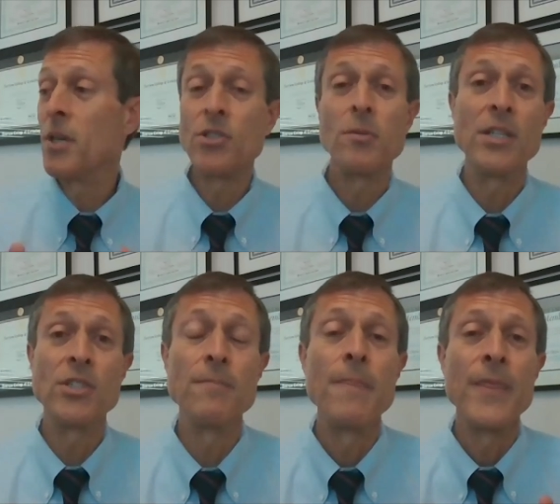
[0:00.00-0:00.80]
also
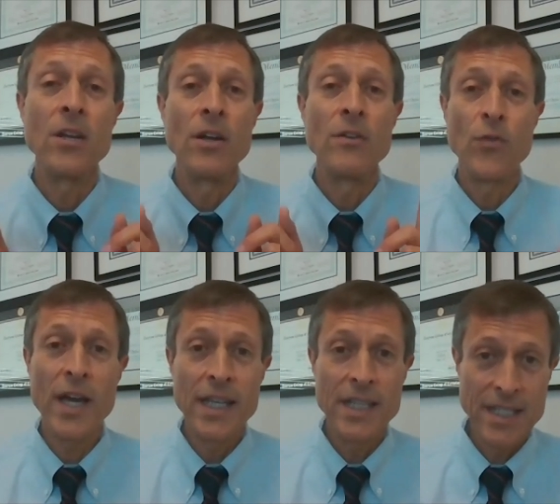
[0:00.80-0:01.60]
mention that on
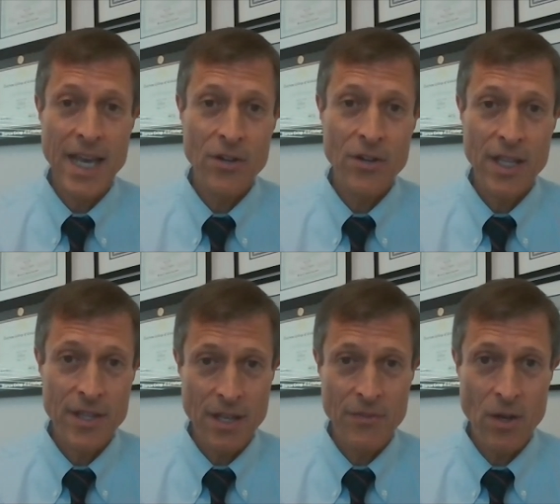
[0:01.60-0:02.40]
Friday and Saturday
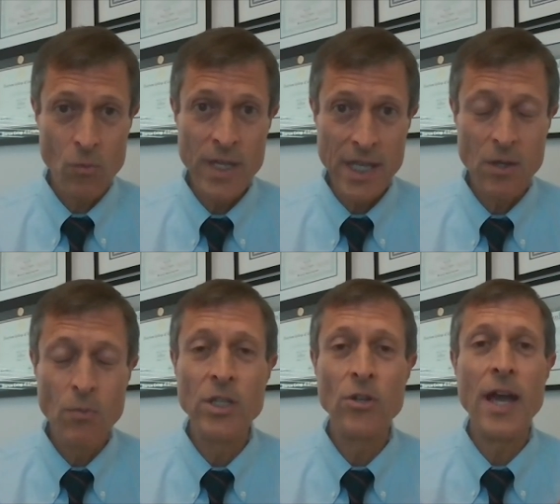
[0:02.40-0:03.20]
of that week,
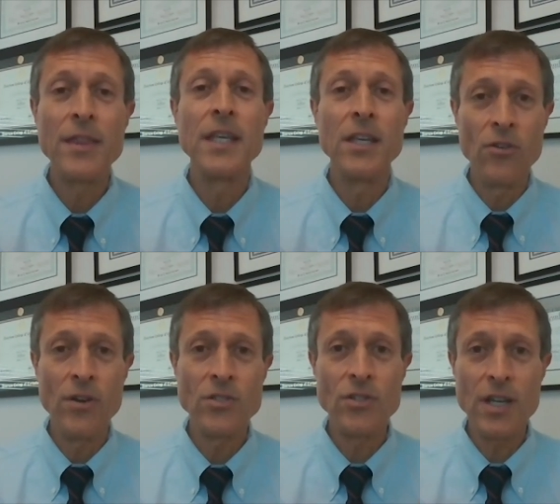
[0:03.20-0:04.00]
when you're at the
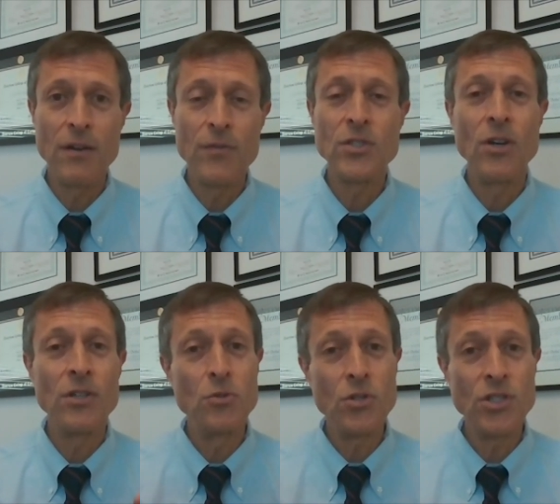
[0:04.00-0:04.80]
International Conference on
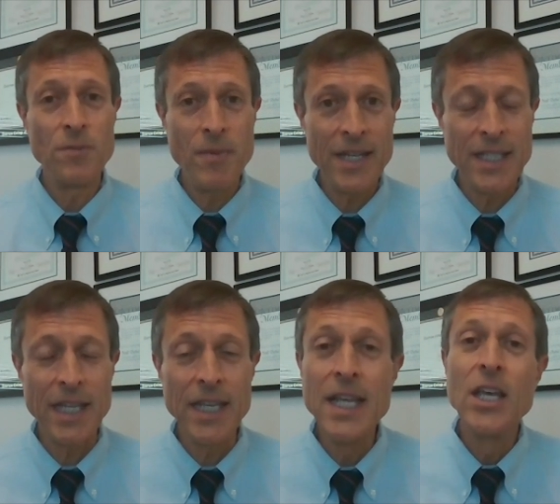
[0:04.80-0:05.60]
Nutrition and
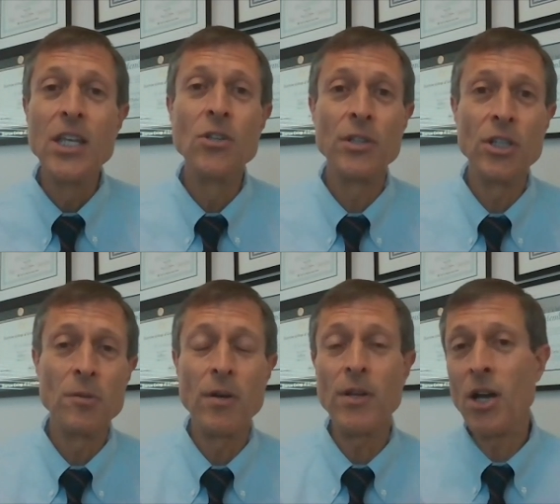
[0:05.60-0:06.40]
Medicine, you'll
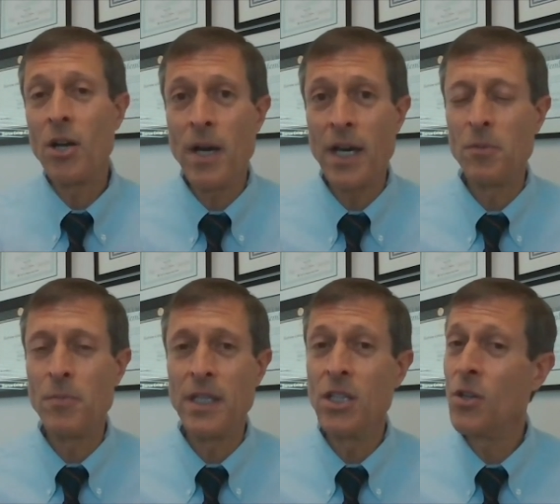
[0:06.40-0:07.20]
hear about our model,
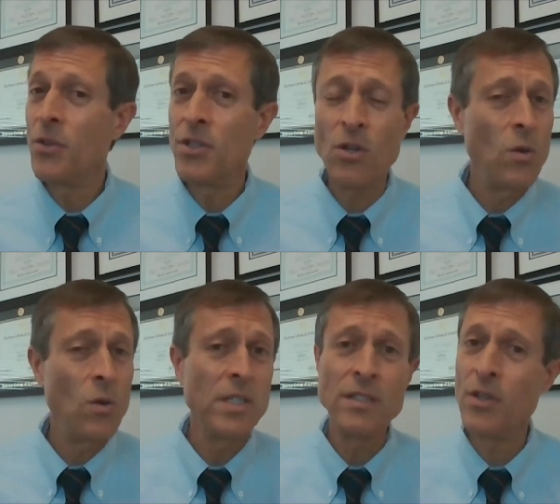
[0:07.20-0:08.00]
but there's a whole
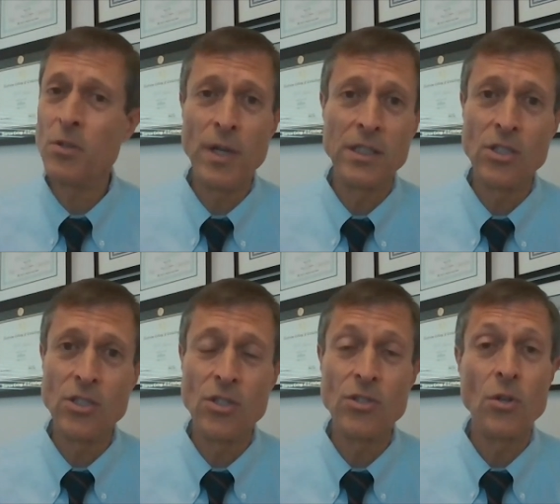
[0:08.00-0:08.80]
bunch of other
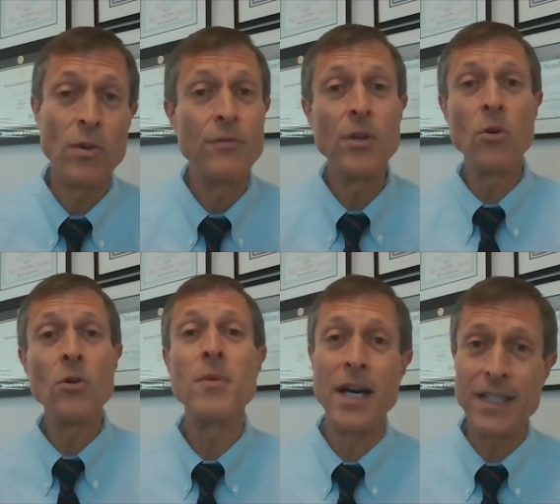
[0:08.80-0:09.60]
practitioners who have their own
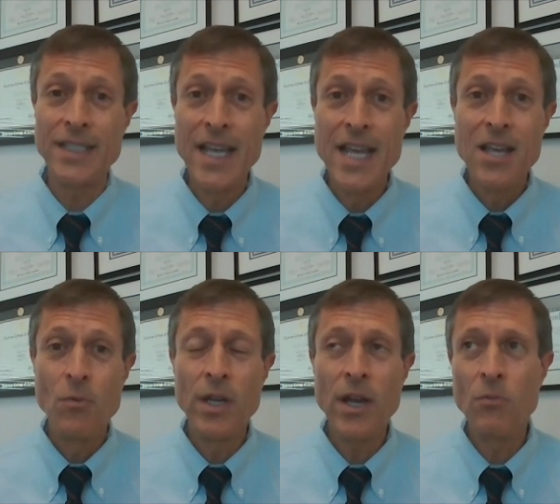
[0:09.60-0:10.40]
models.
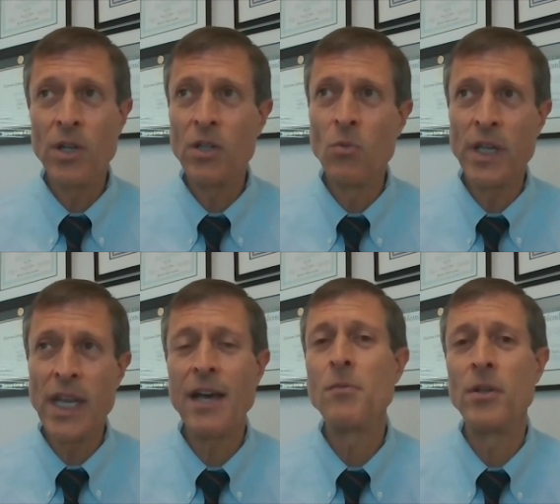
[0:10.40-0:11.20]
We're going
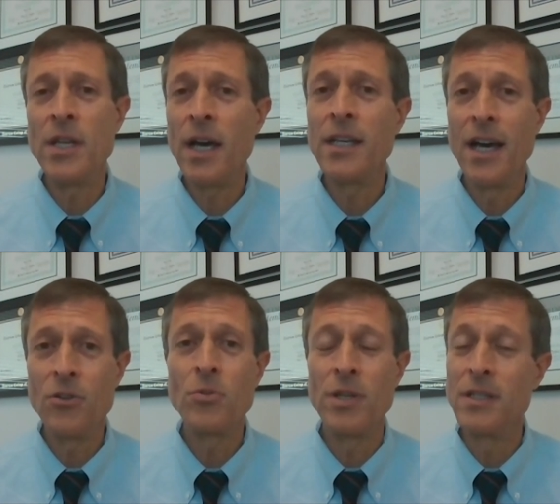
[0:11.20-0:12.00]
to have about
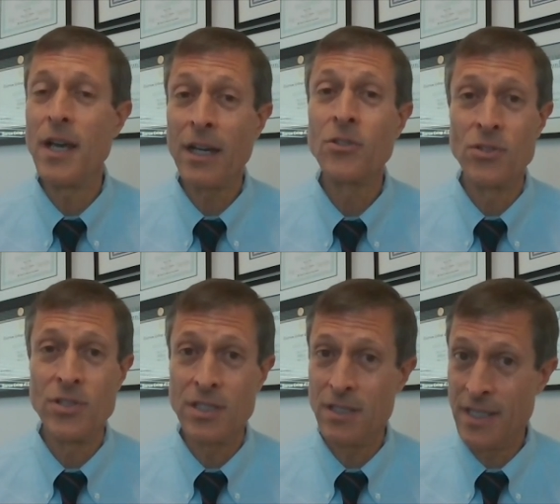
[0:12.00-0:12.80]
900
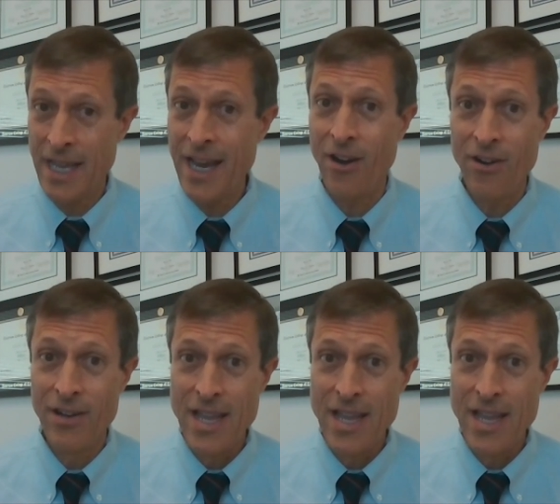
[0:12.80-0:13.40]
doctors there.